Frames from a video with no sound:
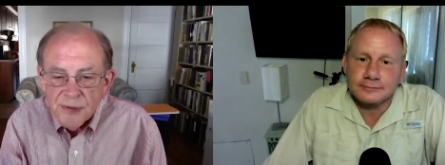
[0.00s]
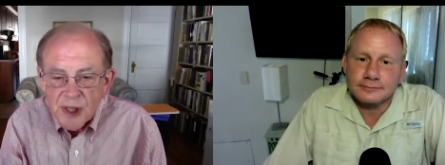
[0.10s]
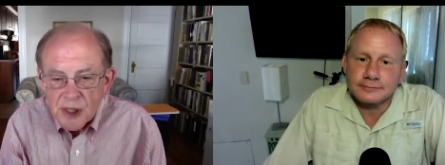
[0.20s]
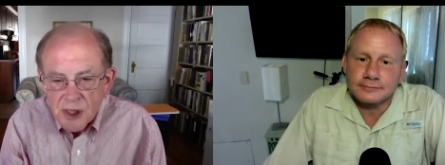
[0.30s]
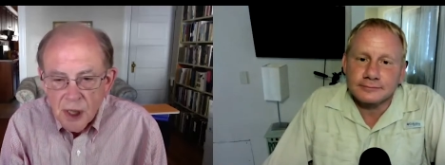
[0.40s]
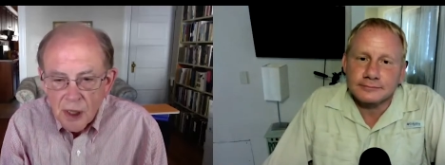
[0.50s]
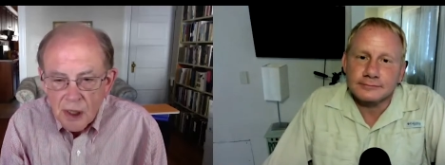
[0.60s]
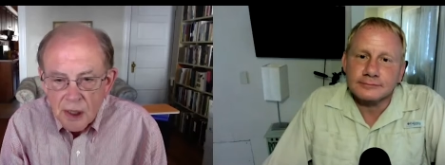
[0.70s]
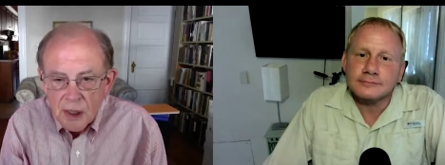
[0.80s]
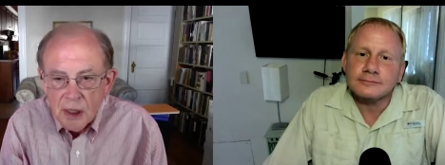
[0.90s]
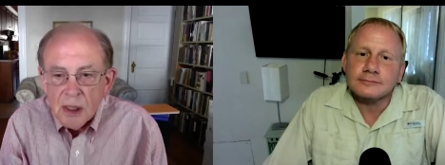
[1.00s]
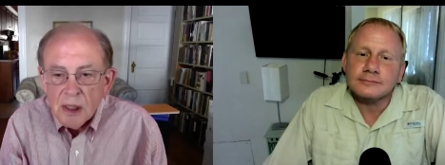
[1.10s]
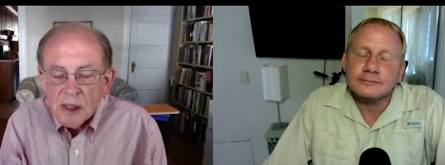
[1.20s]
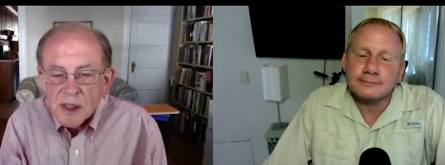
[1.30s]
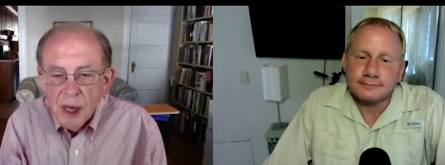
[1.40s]
Speaker 1: fish yard.
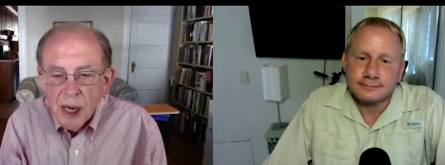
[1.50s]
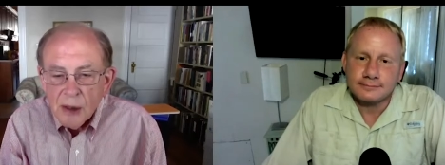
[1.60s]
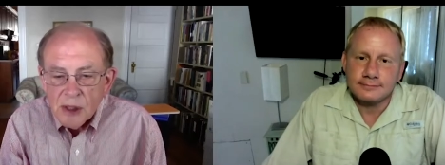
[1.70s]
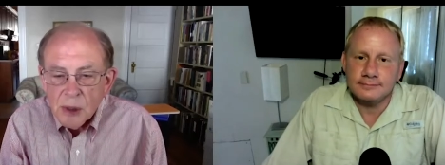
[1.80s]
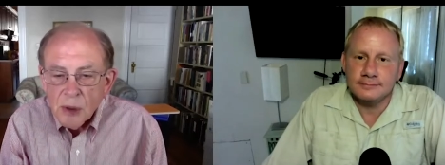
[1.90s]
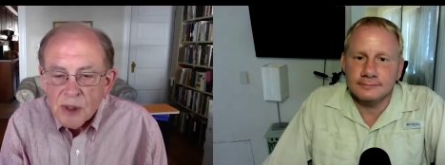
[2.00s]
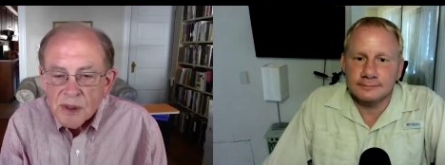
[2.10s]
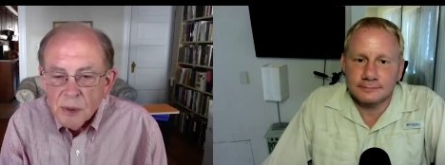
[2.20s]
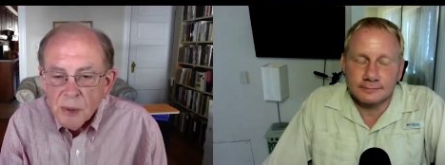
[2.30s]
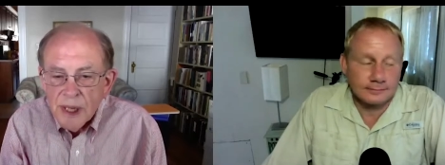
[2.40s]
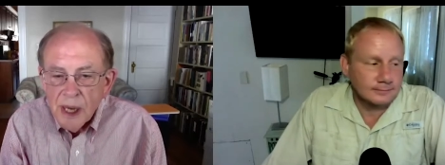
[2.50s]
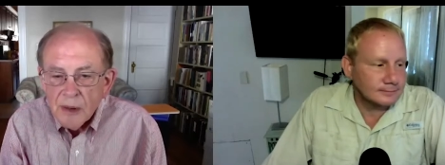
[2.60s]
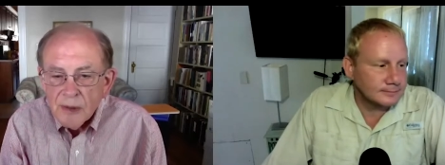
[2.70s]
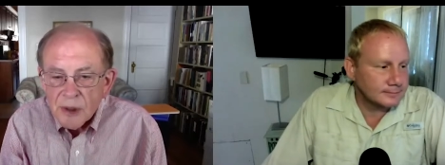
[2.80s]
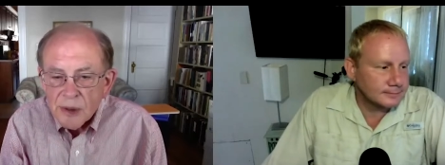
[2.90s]
So, outdoors, we
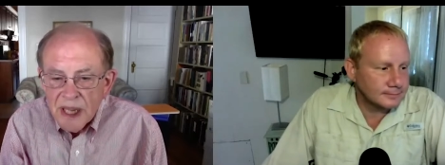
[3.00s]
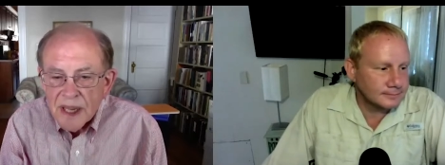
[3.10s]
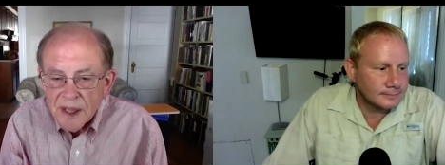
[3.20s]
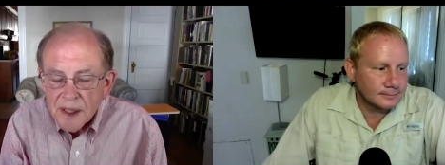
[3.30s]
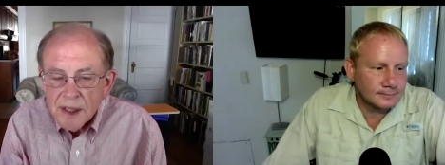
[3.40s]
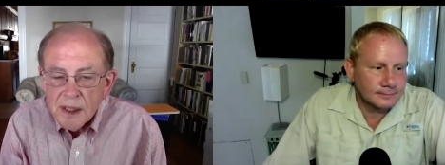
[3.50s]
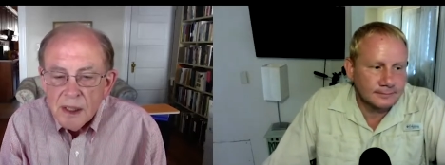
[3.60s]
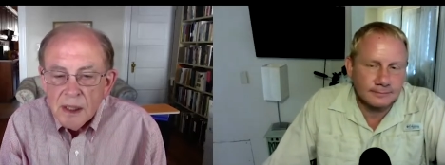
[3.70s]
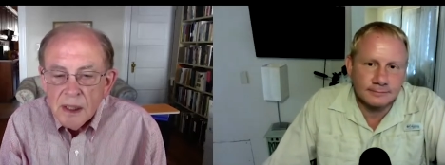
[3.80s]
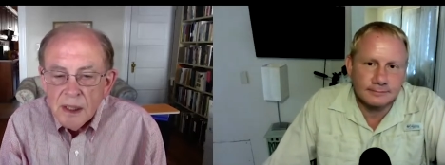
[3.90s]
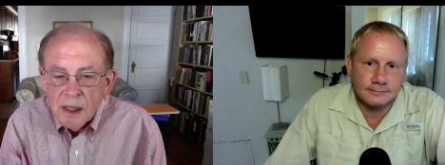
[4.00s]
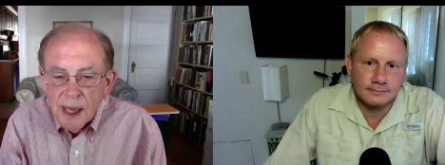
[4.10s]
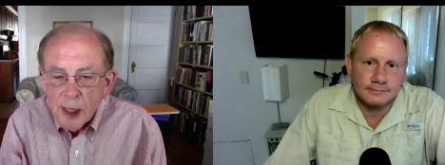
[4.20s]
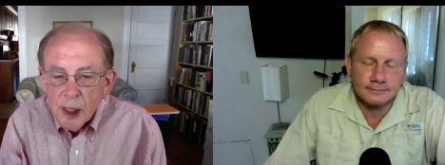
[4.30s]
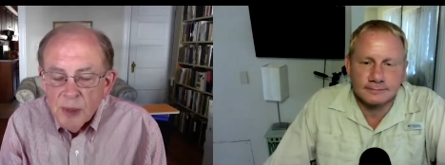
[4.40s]
have created the
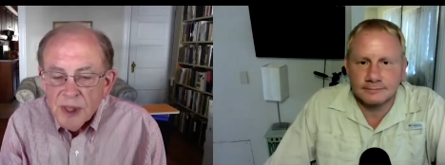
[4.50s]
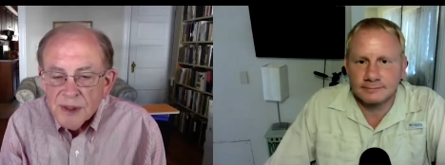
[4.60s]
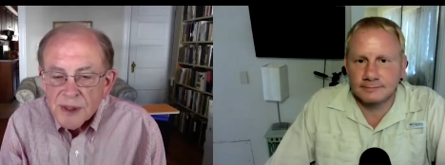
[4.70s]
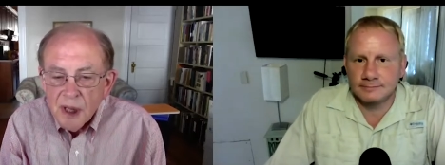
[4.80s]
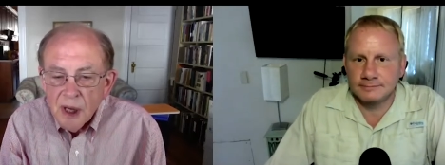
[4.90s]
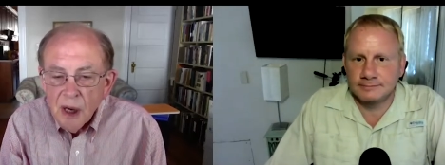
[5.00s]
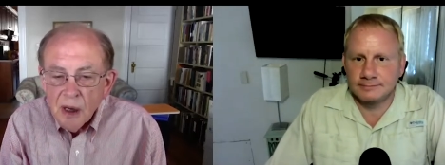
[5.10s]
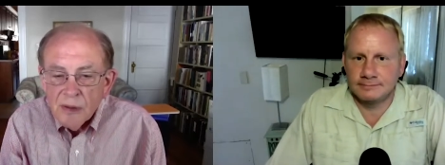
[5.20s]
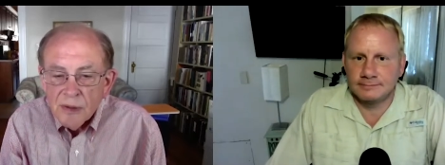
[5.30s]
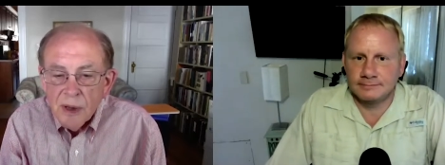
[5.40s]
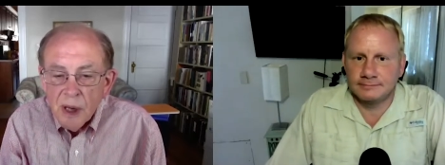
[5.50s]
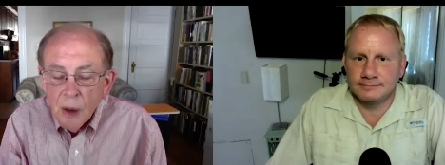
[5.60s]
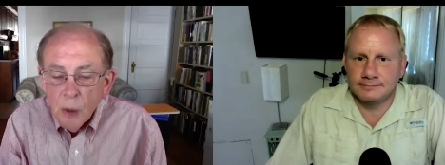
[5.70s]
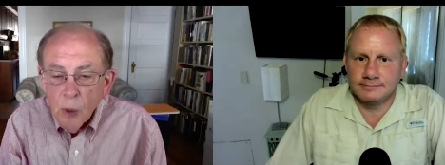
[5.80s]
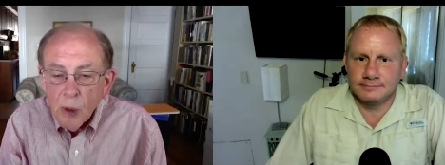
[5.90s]
elements of
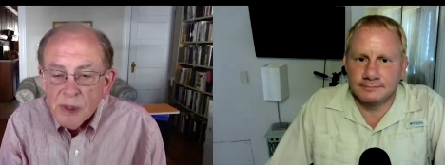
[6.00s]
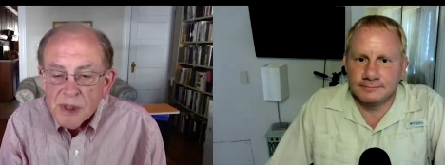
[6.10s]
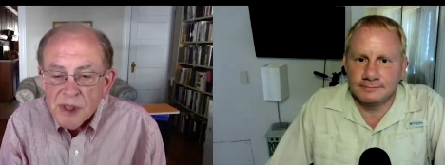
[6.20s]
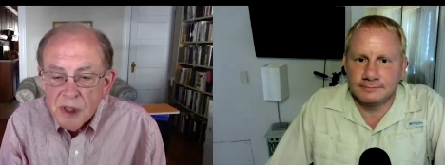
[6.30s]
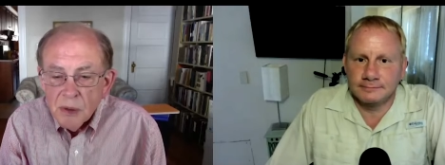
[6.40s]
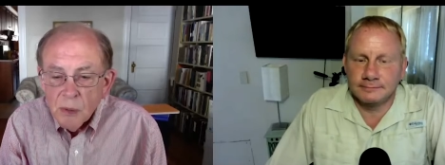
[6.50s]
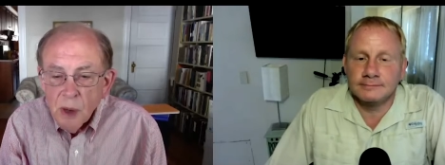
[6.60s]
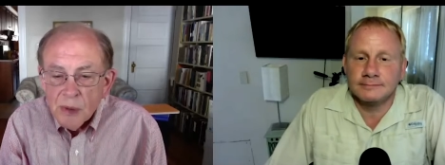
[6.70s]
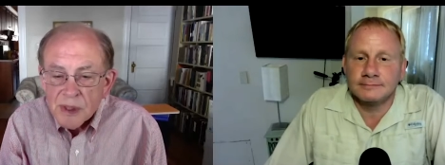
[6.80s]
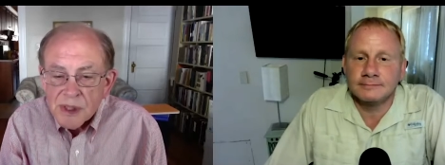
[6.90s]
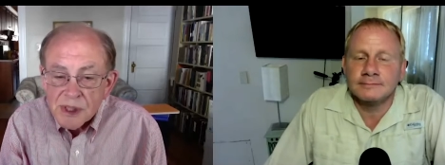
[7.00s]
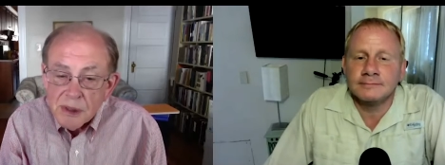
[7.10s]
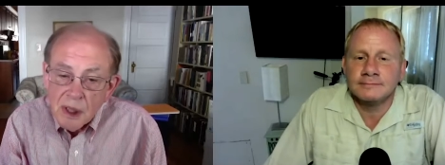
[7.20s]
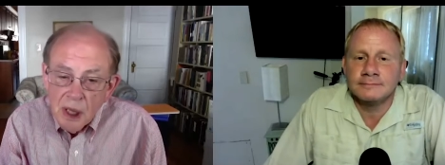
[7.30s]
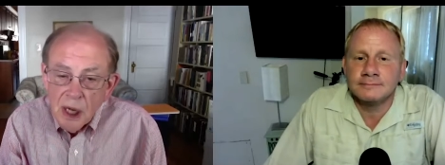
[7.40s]
what was what was
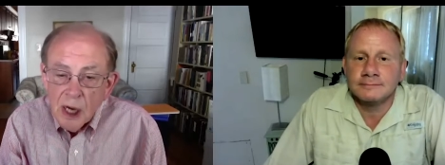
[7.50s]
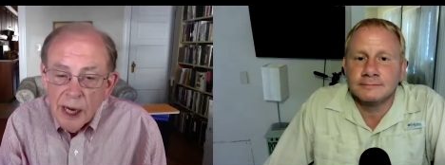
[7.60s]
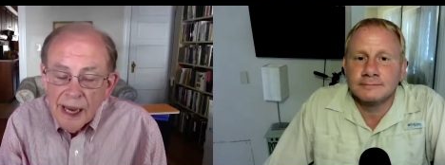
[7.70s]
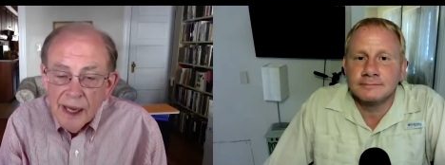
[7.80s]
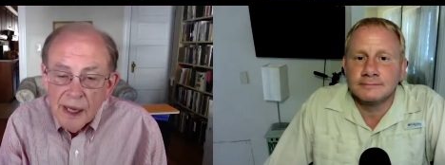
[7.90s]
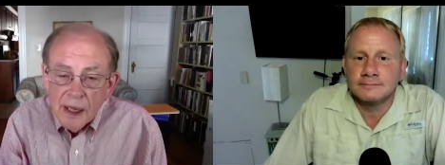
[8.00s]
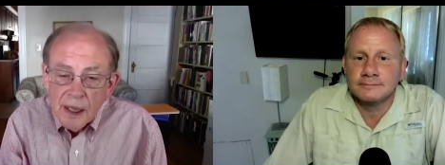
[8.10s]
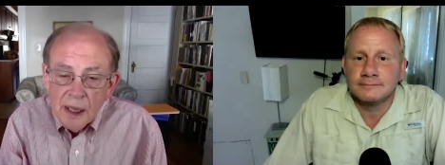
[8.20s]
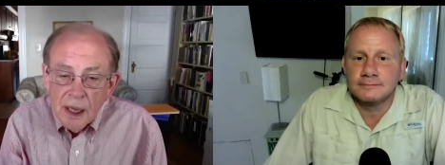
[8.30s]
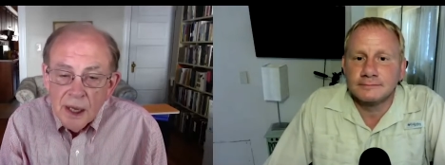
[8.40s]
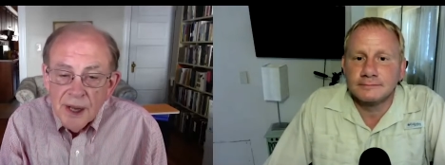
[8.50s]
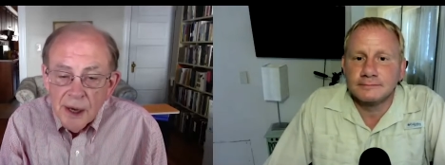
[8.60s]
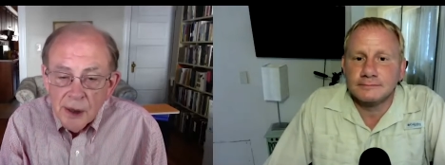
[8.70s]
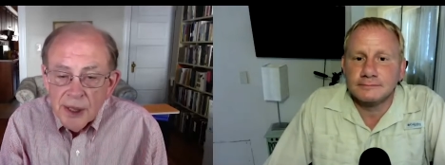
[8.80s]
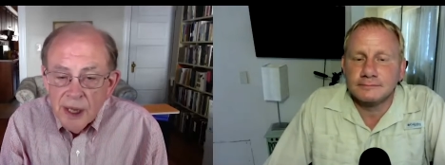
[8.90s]
uh, a an
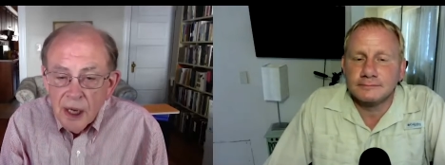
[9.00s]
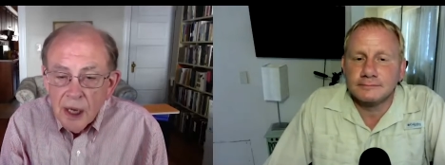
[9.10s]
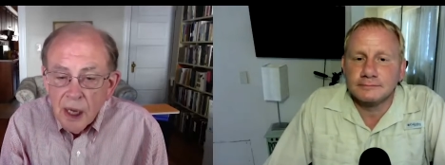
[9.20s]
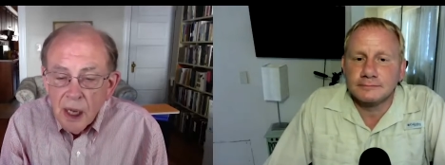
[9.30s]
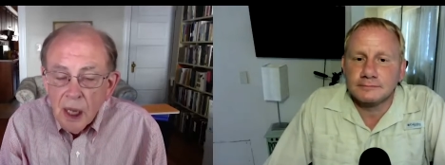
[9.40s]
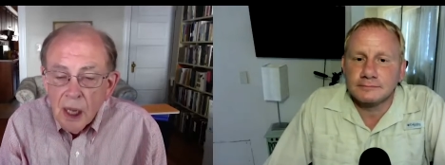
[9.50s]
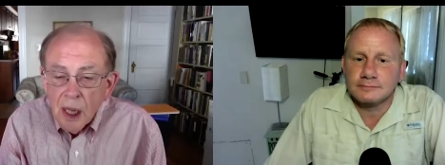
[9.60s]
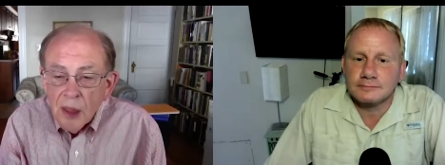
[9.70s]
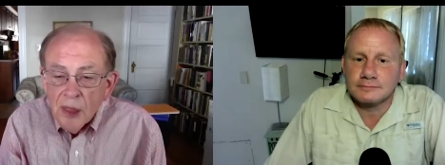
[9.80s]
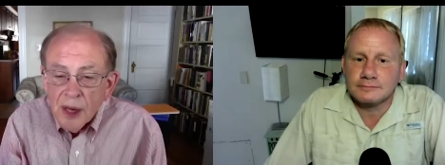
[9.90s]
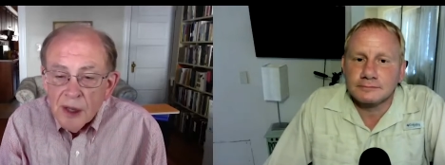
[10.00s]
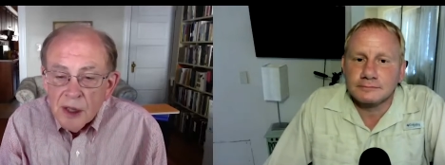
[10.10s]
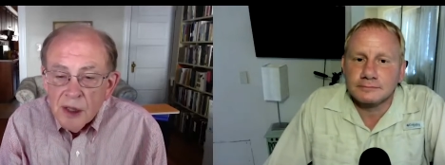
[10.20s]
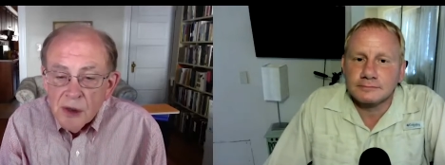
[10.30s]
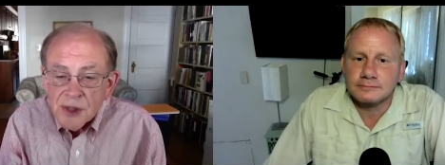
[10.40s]
area that
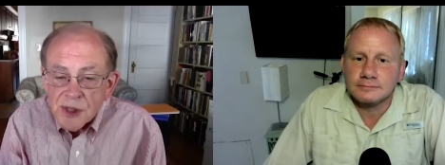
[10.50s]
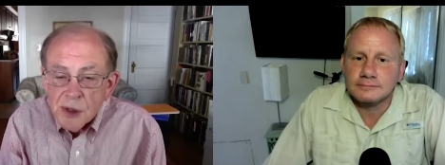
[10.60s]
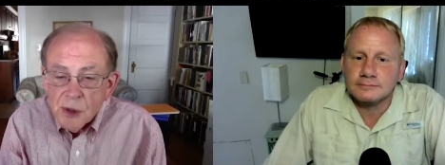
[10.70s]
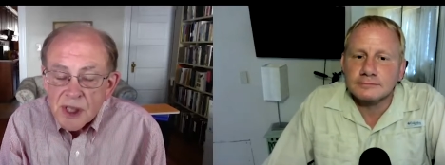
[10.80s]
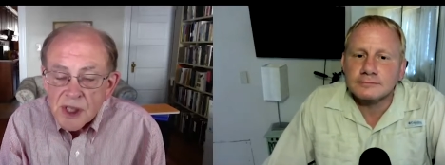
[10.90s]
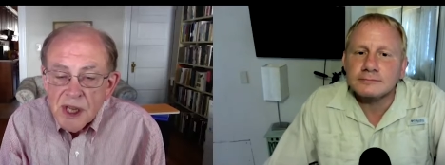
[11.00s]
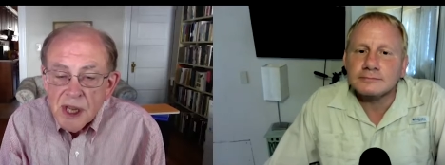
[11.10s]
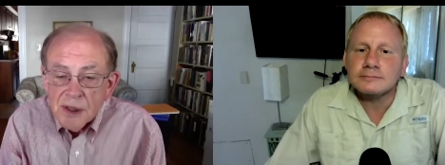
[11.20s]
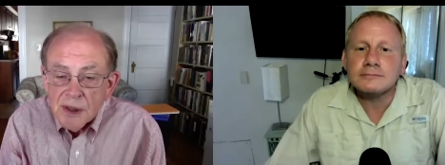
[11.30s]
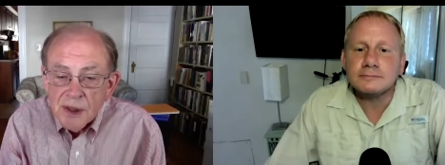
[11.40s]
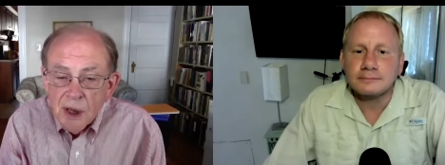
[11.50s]
used to extend